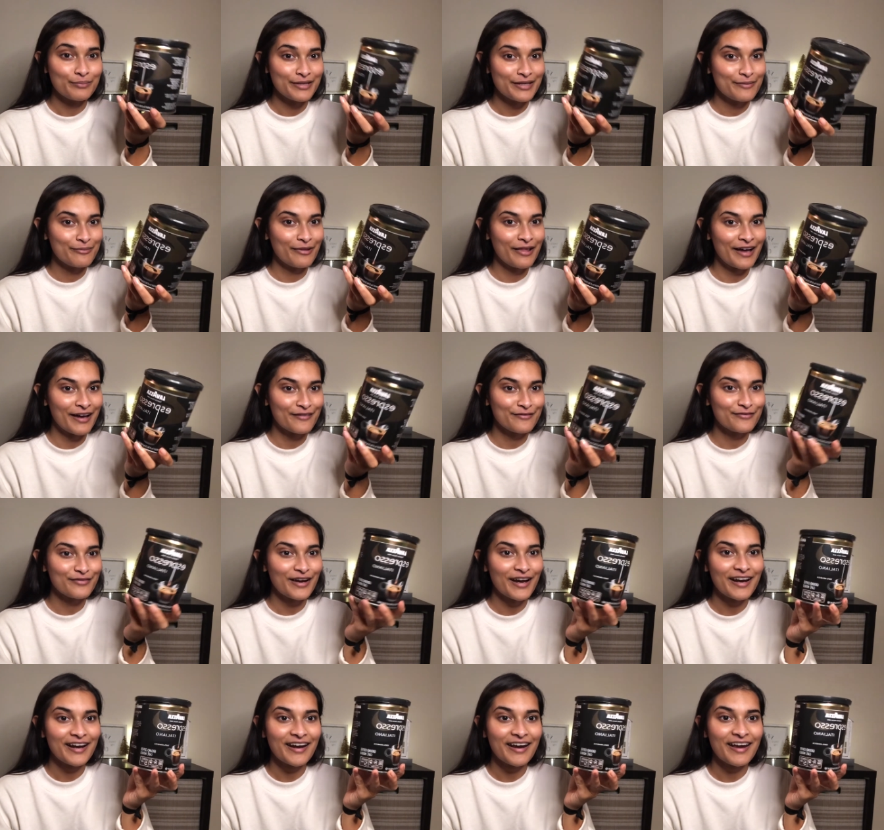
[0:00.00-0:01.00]
Black
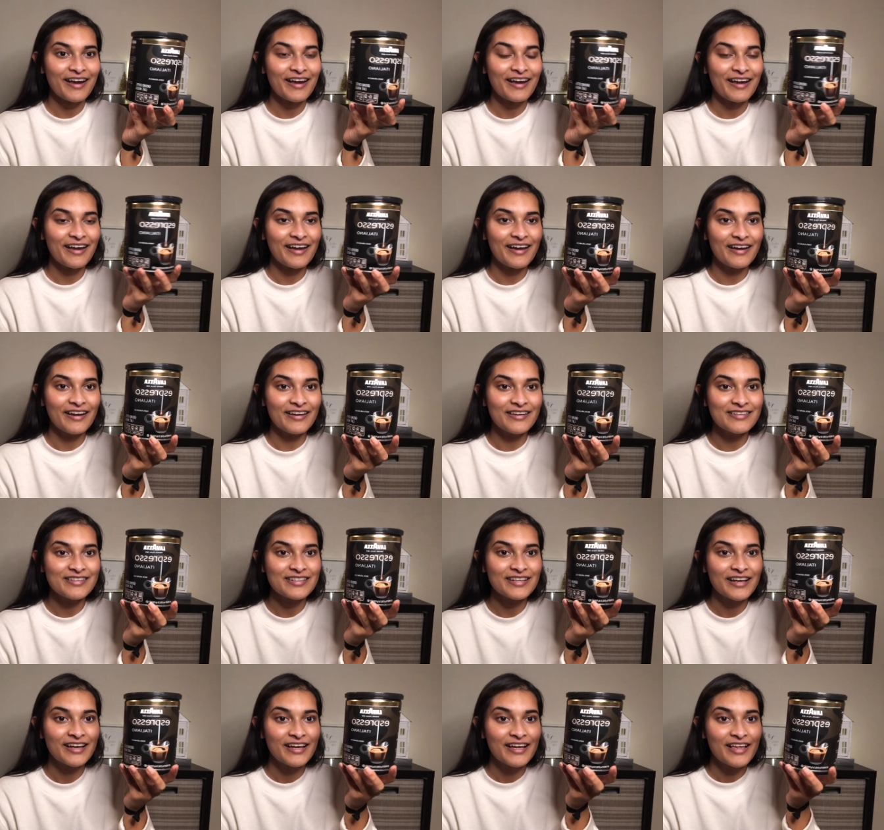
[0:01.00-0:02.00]
Friday. And
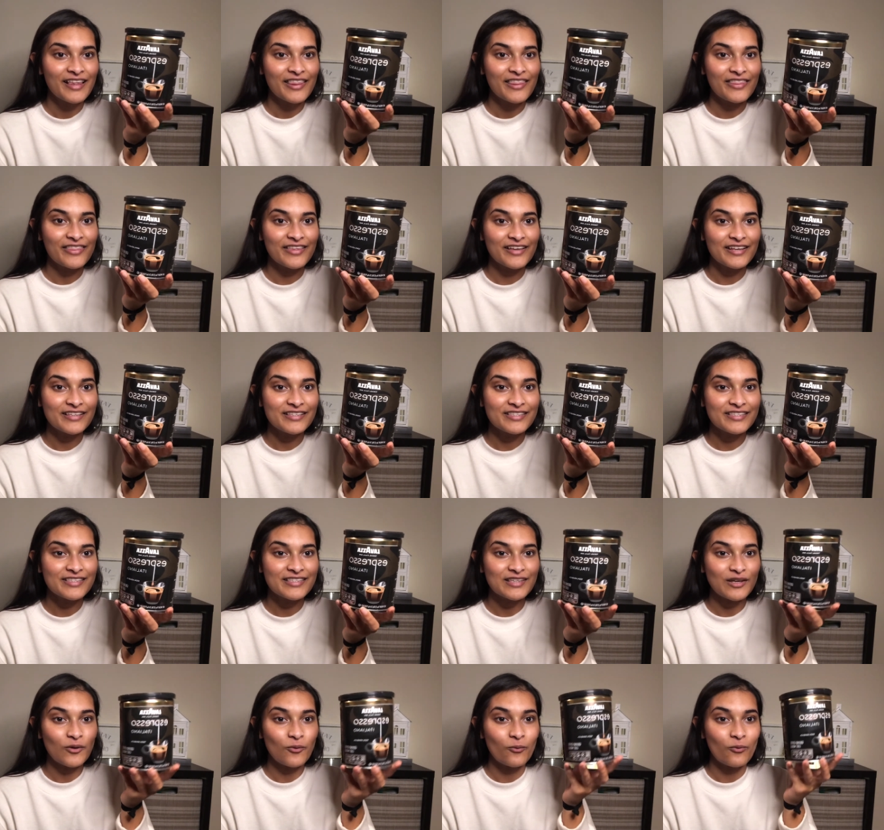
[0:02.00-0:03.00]
this
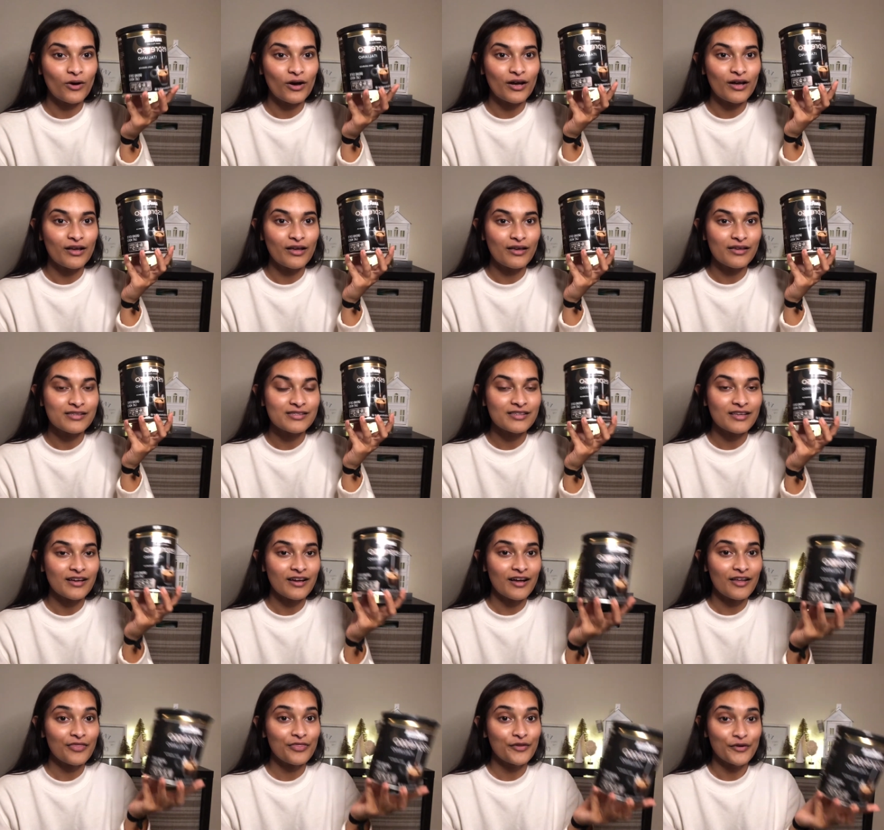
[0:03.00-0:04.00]
was
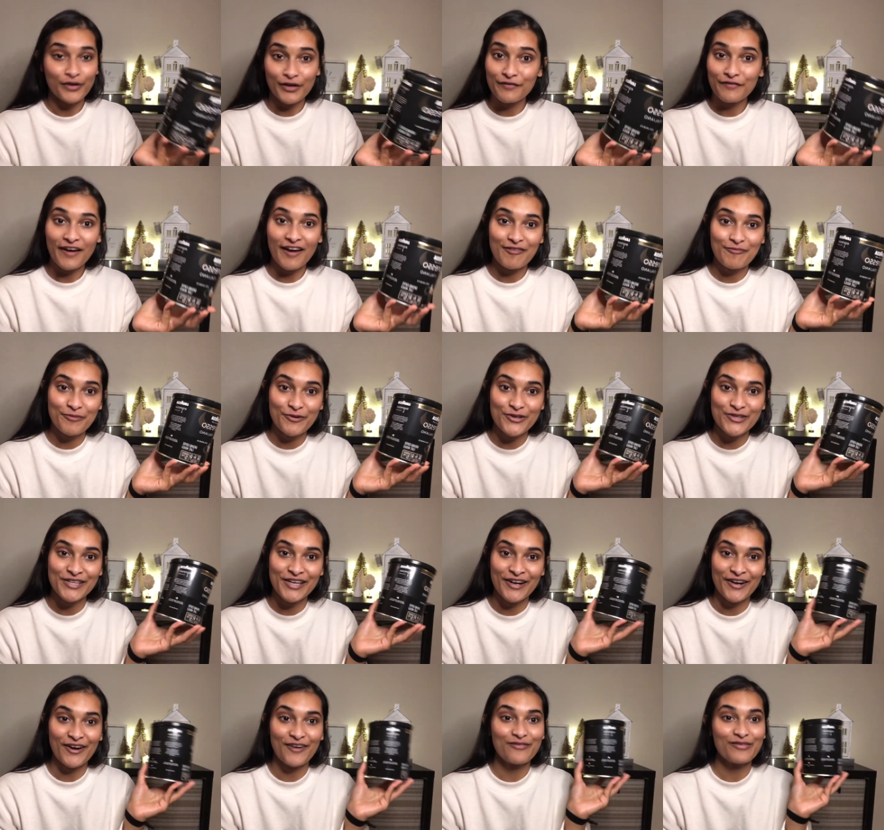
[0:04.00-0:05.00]

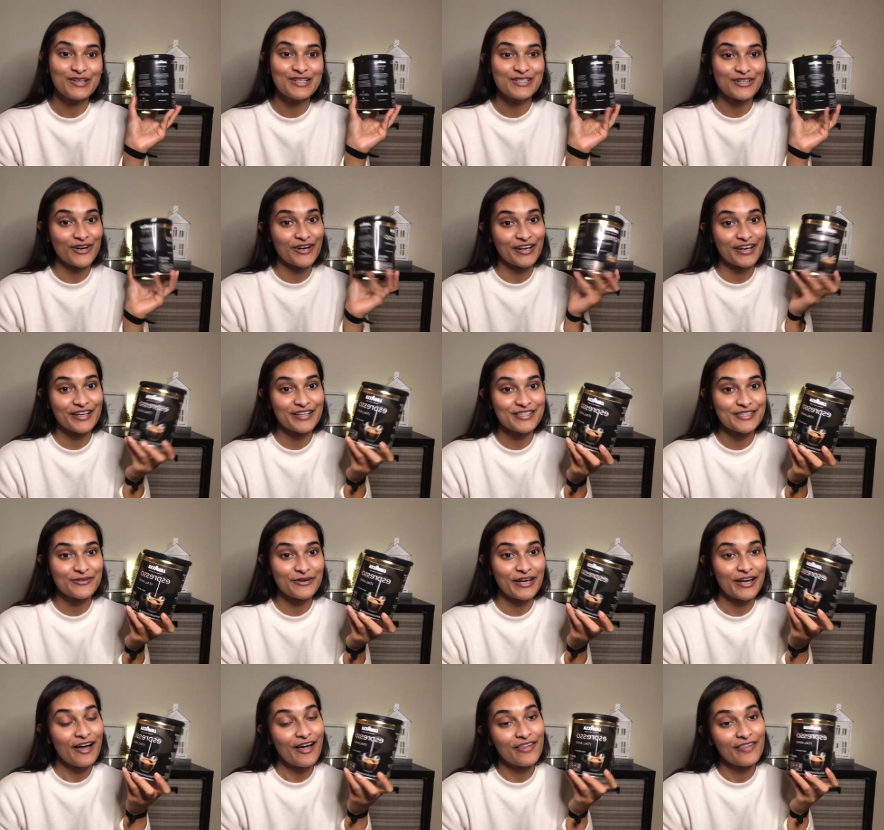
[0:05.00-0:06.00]
35% off at Target. So I
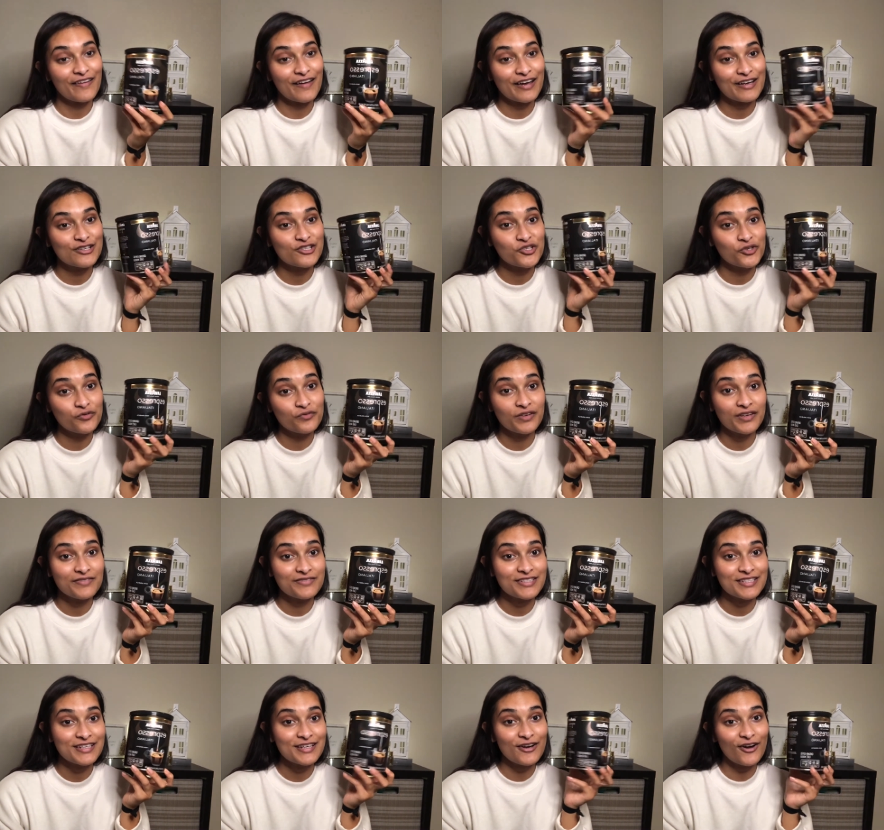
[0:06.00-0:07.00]
got like
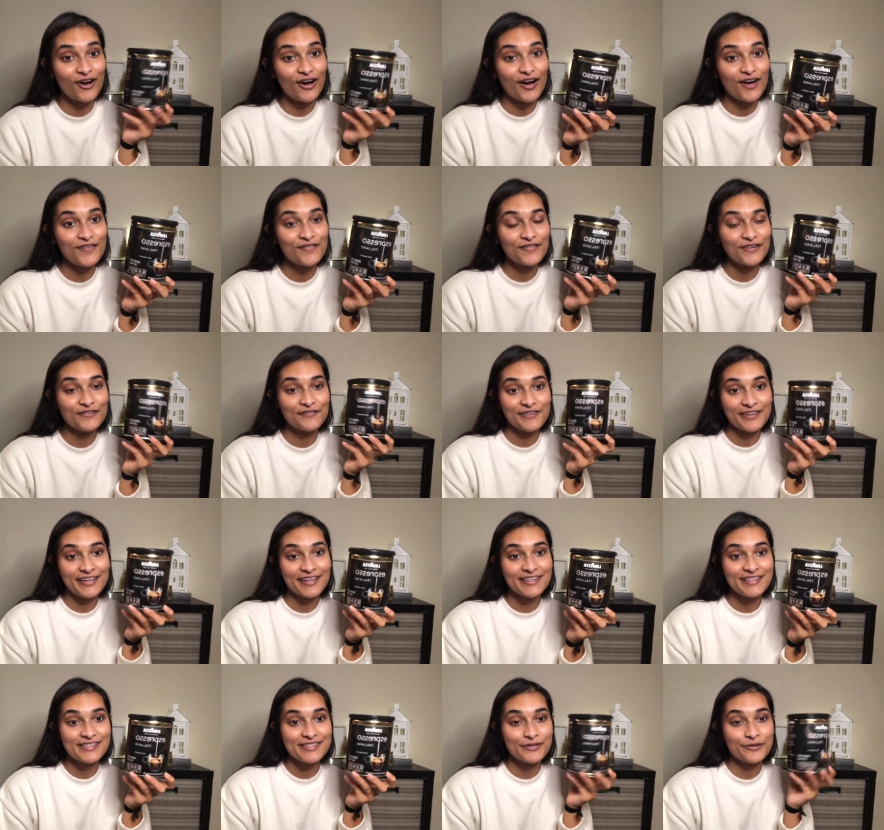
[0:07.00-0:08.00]
250 off of
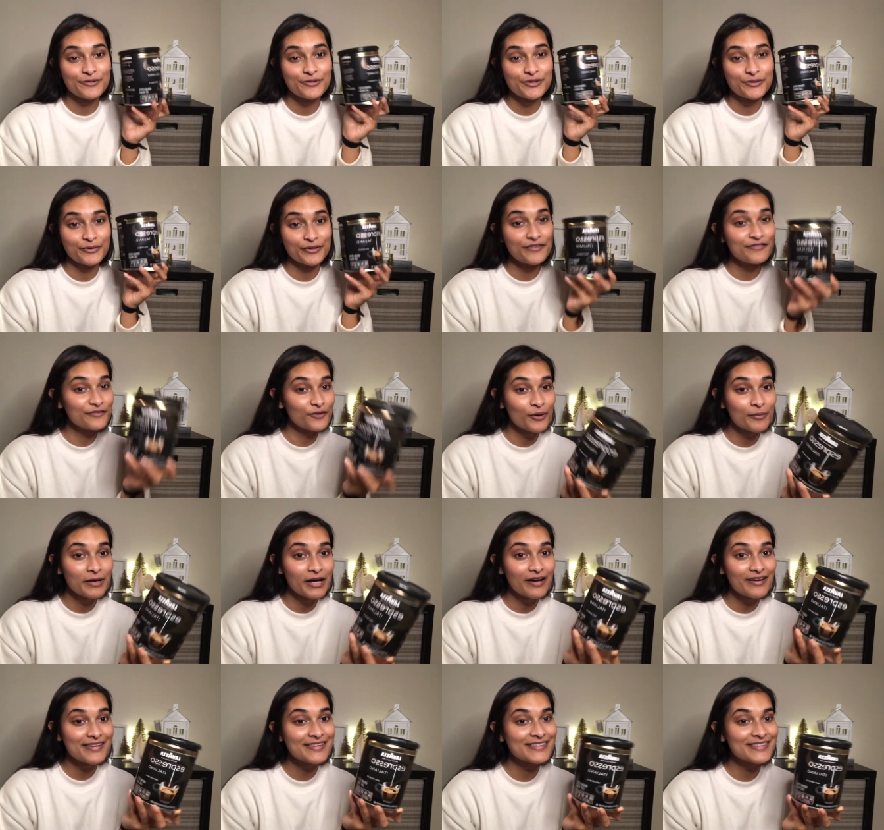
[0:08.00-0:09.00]
this. So it was only four
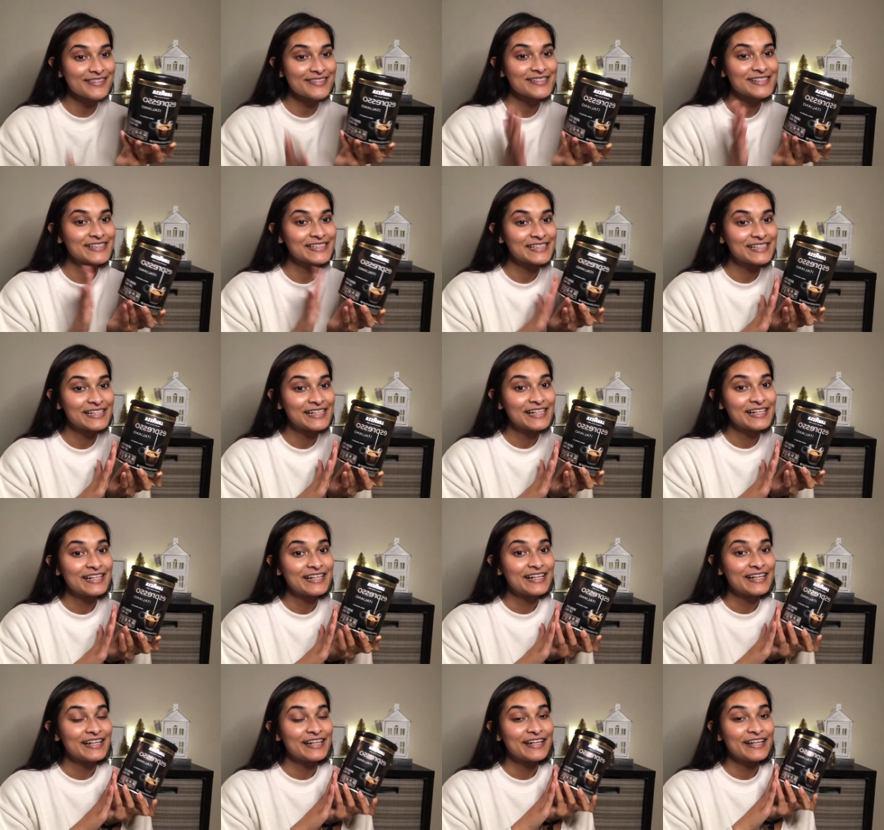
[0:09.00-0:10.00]
bucks.
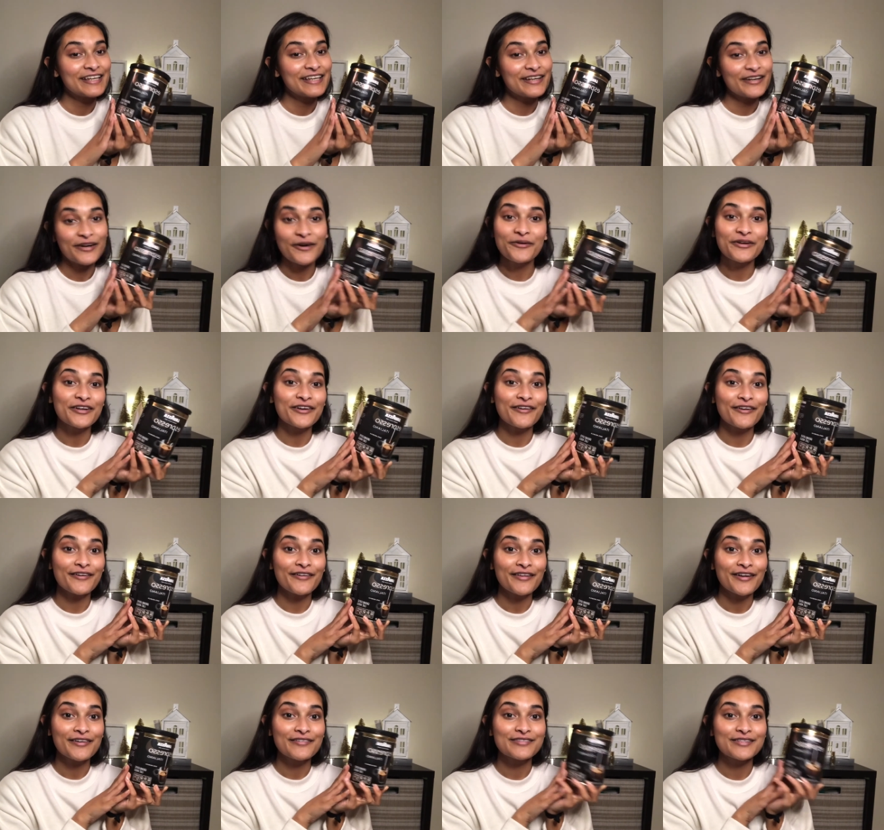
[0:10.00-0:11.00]
You know, your girl
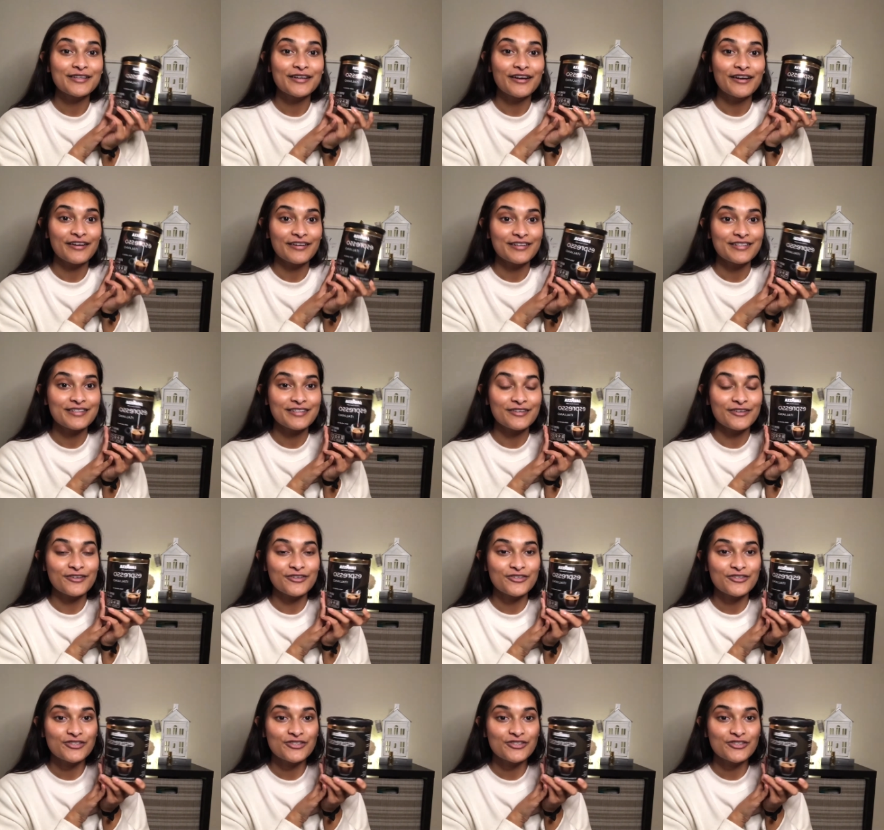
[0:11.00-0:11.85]
loves a good deal.